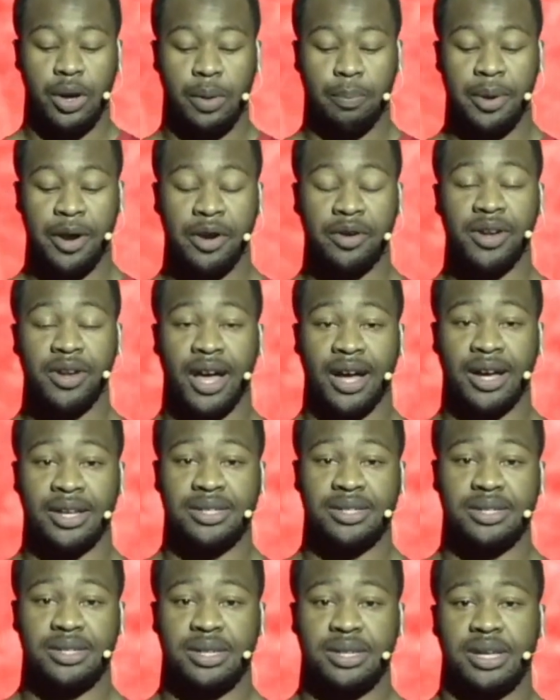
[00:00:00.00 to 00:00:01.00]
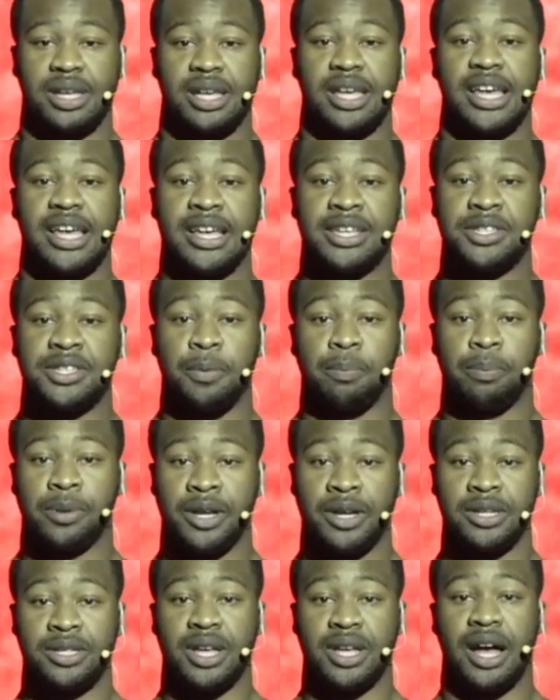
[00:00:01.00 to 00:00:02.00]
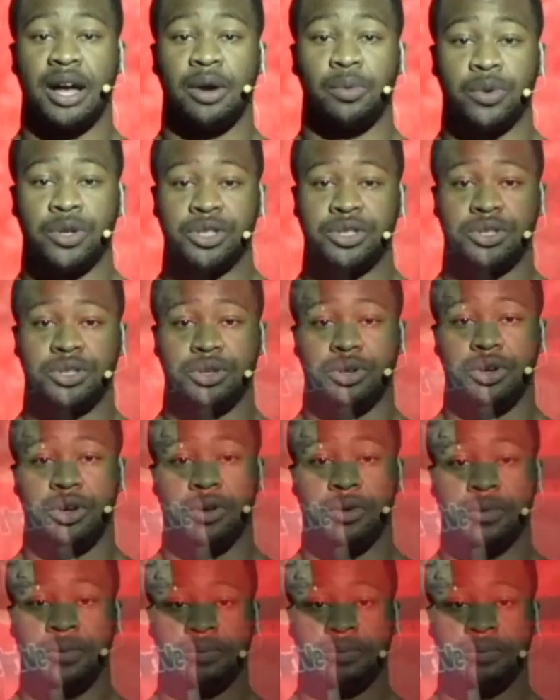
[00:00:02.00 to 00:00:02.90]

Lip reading: Paradise is the place I wish to go.